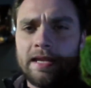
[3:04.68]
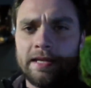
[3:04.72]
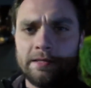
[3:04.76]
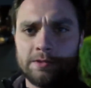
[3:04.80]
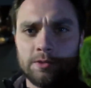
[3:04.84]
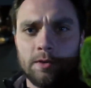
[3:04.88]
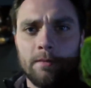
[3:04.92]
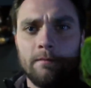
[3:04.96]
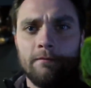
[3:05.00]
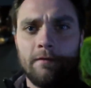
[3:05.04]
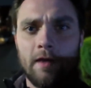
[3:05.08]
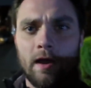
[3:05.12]

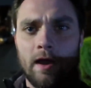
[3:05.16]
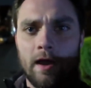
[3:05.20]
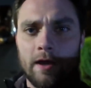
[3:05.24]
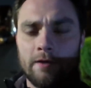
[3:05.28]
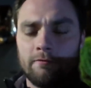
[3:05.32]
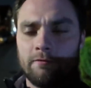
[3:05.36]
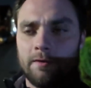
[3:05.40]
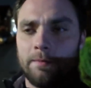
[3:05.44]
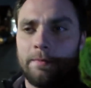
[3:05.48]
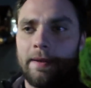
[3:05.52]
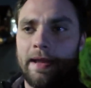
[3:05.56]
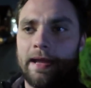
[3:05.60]
It's on for one
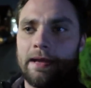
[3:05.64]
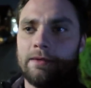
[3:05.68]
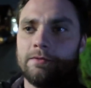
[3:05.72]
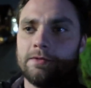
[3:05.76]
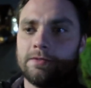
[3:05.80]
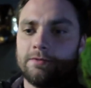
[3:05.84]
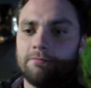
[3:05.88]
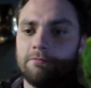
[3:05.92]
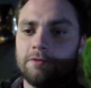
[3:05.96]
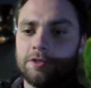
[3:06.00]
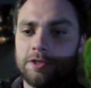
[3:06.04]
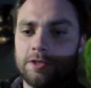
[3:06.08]
hundred
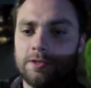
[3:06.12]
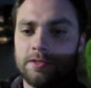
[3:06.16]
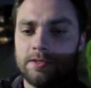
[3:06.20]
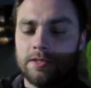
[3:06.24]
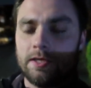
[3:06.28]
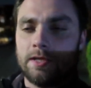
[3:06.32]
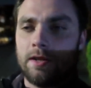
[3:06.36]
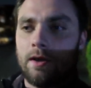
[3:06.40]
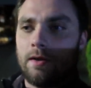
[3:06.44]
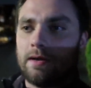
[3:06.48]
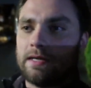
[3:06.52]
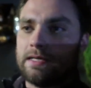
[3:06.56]
pounds,
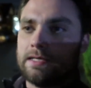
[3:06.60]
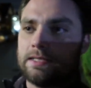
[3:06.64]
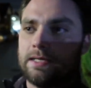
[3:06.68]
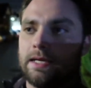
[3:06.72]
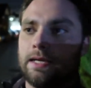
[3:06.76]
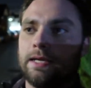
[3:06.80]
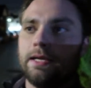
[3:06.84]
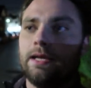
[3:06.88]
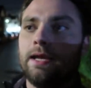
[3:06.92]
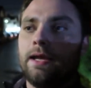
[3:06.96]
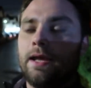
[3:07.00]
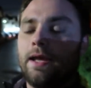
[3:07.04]
reduced to
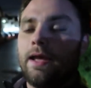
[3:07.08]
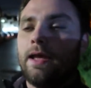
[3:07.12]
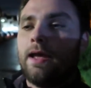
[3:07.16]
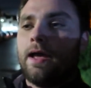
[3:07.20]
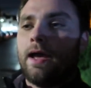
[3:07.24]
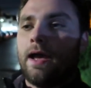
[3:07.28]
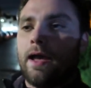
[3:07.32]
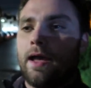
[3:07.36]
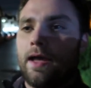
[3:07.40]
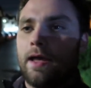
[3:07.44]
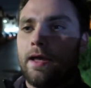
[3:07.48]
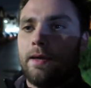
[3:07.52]
ninety,
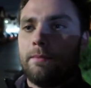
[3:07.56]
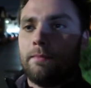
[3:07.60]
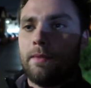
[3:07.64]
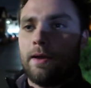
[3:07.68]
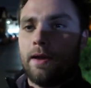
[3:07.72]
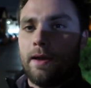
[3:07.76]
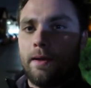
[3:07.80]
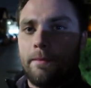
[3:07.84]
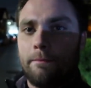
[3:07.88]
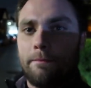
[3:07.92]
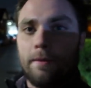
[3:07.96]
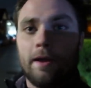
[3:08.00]

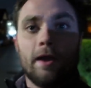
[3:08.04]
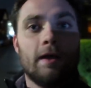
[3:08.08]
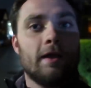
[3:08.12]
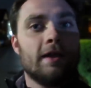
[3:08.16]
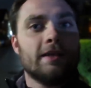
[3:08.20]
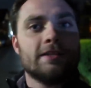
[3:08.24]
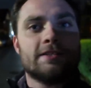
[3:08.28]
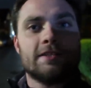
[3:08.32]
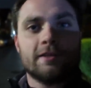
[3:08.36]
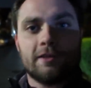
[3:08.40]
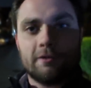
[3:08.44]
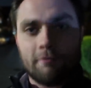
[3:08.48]
um, uh,
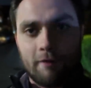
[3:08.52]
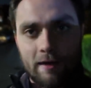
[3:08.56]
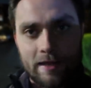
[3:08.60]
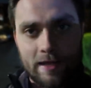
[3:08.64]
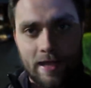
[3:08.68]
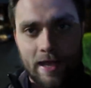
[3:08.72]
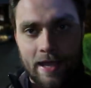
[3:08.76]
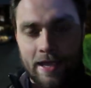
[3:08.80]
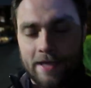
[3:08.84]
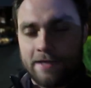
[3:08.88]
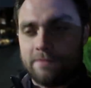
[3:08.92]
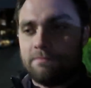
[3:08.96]
but it's a
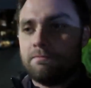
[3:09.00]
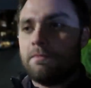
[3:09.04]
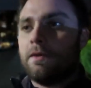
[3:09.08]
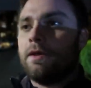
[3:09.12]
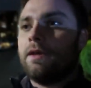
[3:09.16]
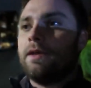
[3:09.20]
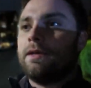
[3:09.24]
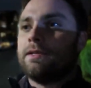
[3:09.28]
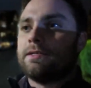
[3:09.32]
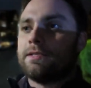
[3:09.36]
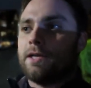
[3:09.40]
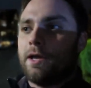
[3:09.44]
great head.
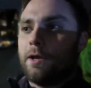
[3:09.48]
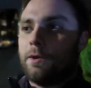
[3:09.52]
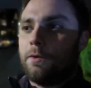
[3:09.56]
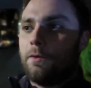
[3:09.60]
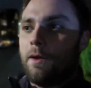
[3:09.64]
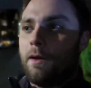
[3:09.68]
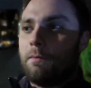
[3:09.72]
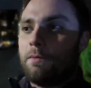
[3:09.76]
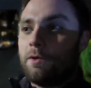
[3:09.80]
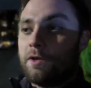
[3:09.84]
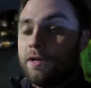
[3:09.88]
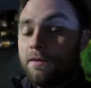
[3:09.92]

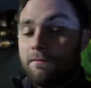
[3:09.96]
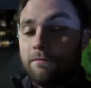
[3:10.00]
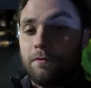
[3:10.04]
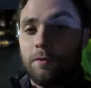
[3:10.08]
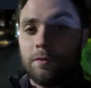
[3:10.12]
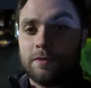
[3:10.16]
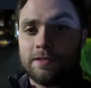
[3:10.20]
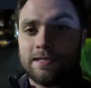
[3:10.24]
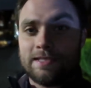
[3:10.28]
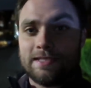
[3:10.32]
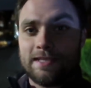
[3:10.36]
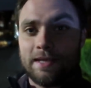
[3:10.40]
So I'm looking
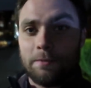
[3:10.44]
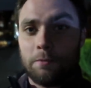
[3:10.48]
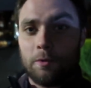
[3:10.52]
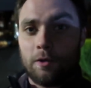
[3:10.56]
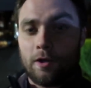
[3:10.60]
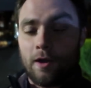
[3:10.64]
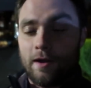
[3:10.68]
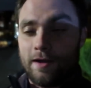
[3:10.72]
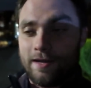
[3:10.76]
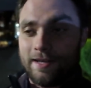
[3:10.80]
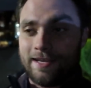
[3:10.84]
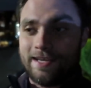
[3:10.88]
forward to seeing
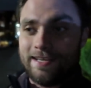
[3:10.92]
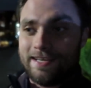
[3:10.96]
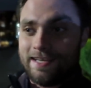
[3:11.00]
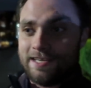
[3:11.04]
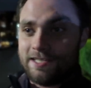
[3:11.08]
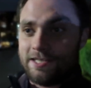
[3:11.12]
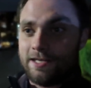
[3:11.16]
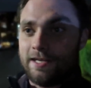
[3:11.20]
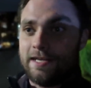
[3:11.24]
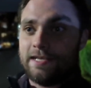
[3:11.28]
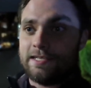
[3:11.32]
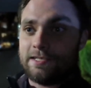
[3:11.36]
what kind of
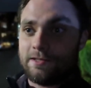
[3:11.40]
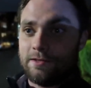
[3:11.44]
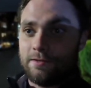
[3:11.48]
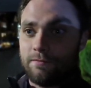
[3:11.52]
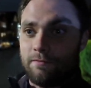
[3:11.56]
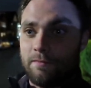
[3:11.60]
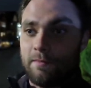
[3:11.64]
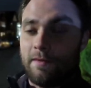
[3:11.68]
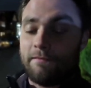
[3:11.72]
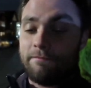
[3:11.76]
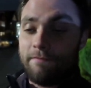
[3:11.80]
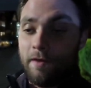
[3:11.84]
condition it is,
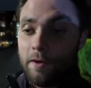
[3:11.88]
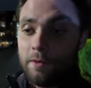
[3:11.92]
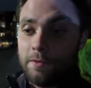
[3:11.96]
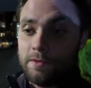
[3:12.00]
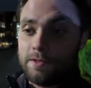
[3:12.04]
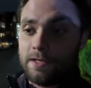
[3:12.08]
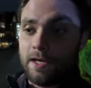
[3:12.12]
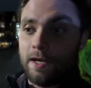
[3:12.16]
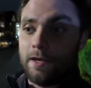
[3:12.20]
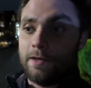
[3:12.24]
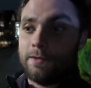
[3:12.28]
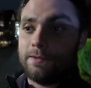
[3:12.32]
because from the
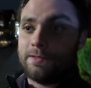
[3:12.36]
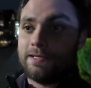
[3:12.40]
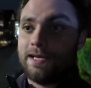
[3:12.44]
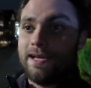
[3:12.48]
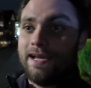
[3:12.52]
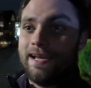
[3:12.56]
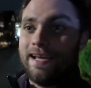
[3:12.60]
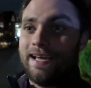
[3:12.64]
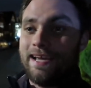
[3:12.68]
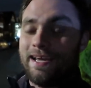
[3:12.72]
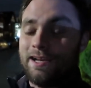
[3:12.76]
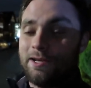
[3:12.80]
photos,
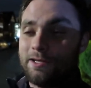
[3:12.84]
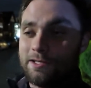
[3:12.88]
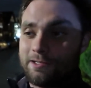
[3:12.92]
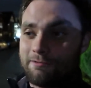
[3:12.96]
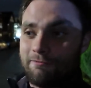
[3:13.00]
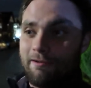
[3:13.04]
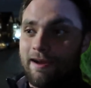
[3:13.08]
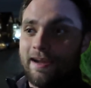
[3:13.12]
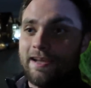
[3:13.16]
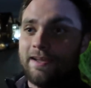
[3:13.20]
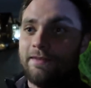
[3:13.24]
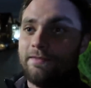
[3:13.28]
it
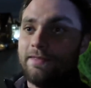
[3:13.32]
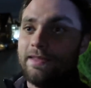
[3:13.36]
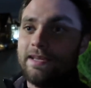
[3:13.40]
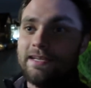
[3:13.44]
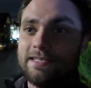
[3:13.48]
looks great.